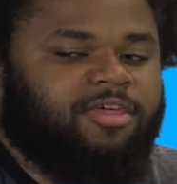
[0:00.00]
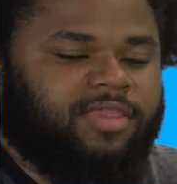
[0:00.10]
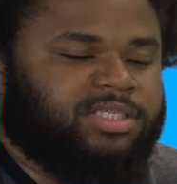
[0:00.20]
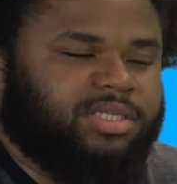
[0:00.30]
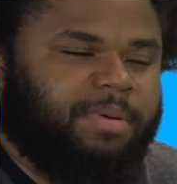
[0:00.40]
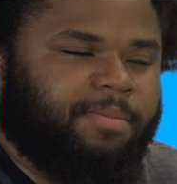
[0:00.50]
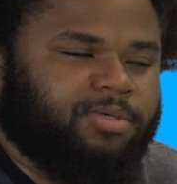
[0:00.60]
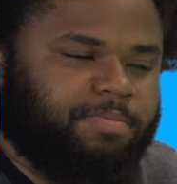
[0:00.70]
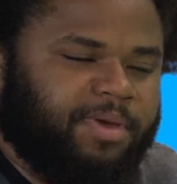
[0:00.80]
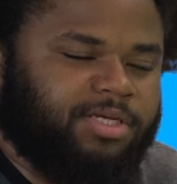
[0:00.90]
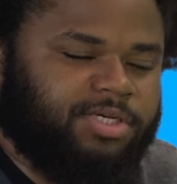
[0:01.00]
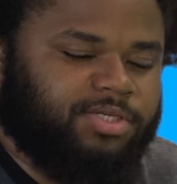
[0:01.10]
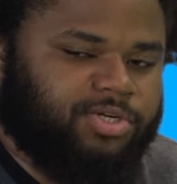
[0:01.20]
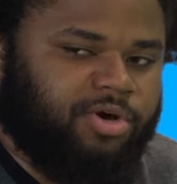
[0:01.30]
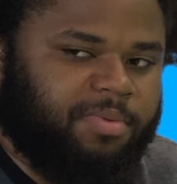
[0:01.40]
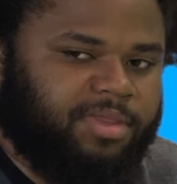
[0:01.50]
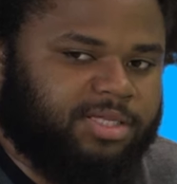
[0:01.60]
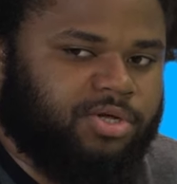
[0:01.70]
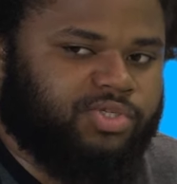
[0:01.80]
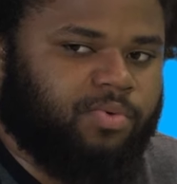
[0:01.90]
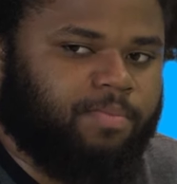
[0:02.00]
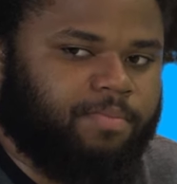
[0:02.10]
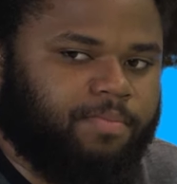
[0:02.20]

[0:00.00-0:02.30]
that's the people's biggest concern, but that's also